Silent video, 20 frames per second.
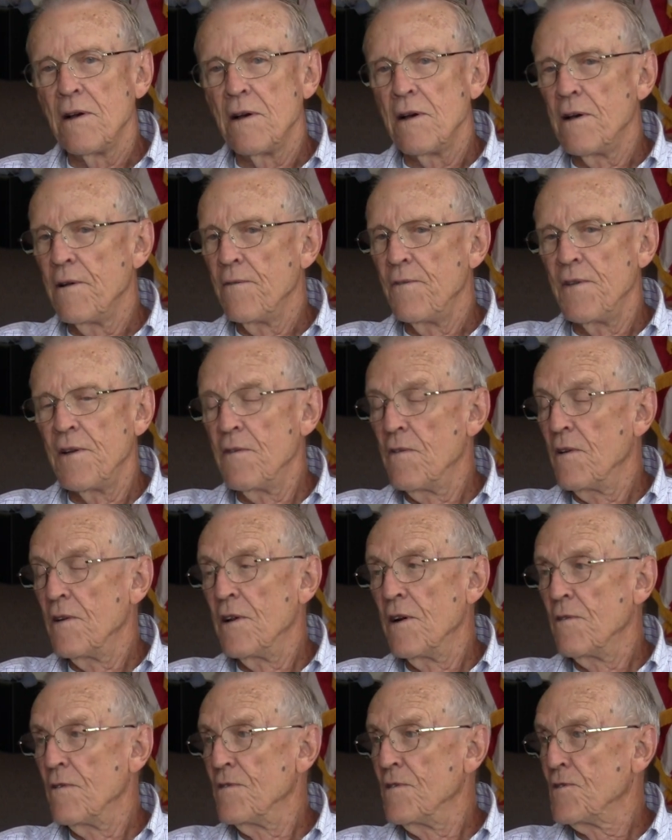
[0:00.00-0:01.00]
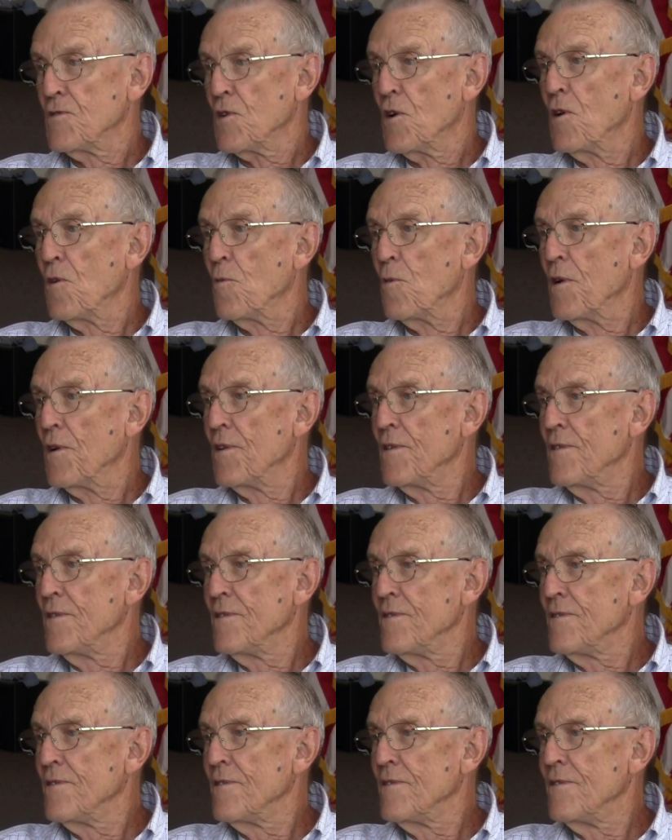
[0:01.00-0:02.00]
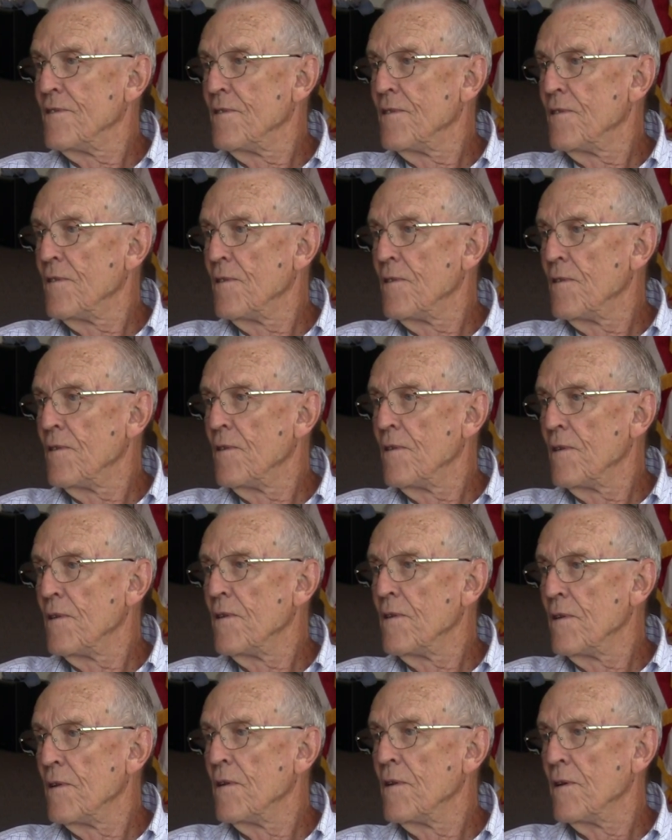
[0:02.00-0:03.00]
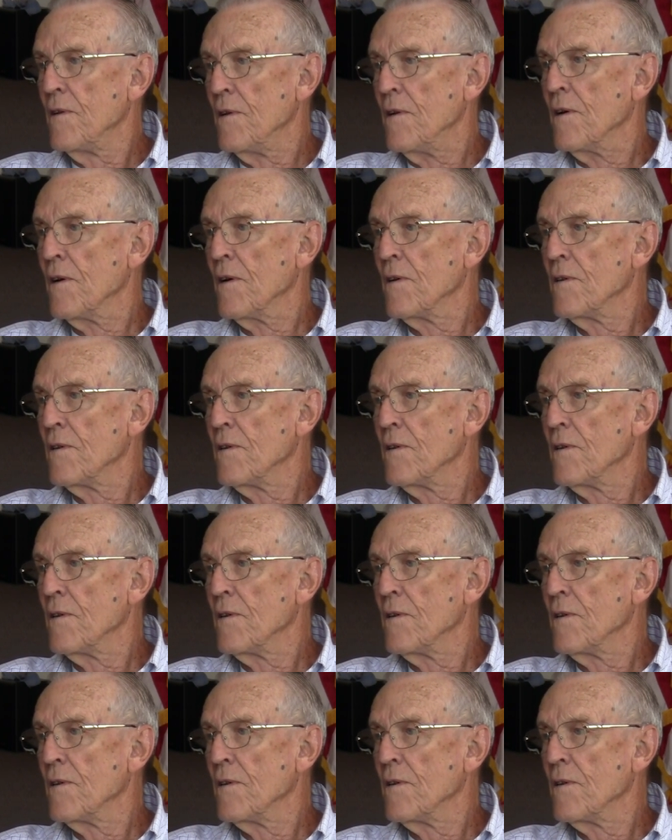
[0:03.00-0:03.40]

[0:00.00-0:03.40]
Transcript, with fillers: I have no, never saw one. Because yeah, they usually bunkered in yeah.